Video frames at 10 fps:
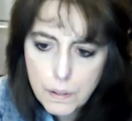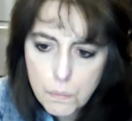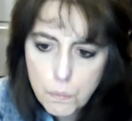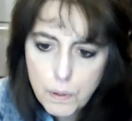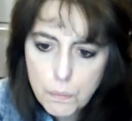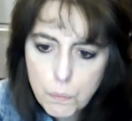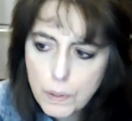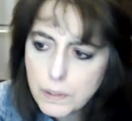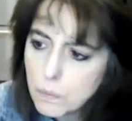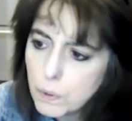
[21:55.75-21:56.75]

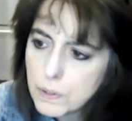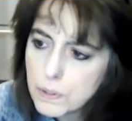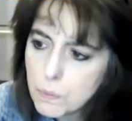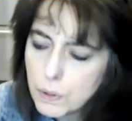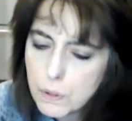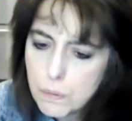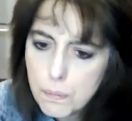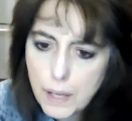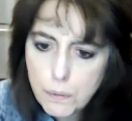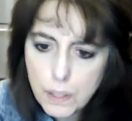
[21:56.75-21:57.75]
What's with the
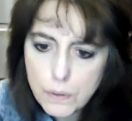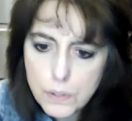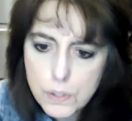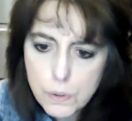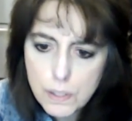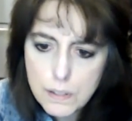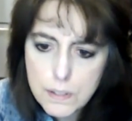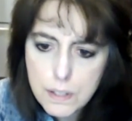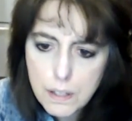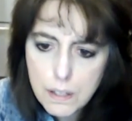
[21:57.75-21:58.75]
moderators, Joyce?